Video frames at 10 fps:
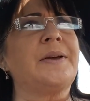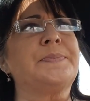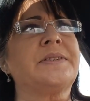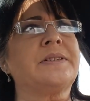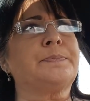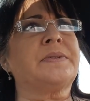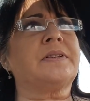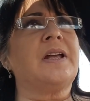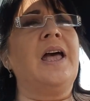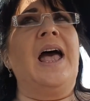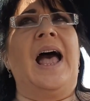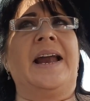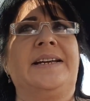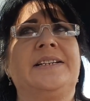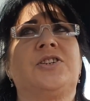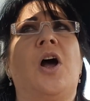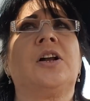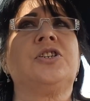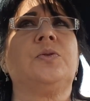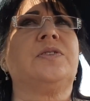like, psst, psst, I need to
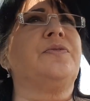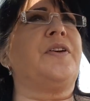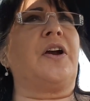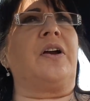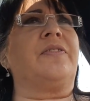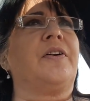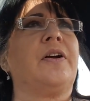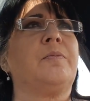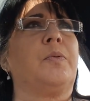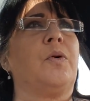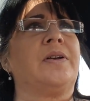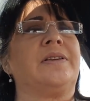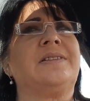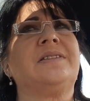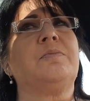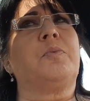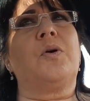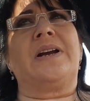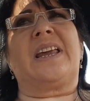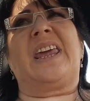talk to you. It's very, very important. This is
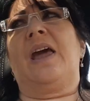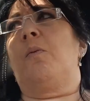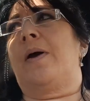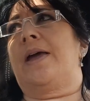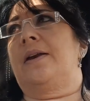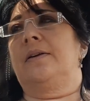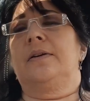important. It can't wait.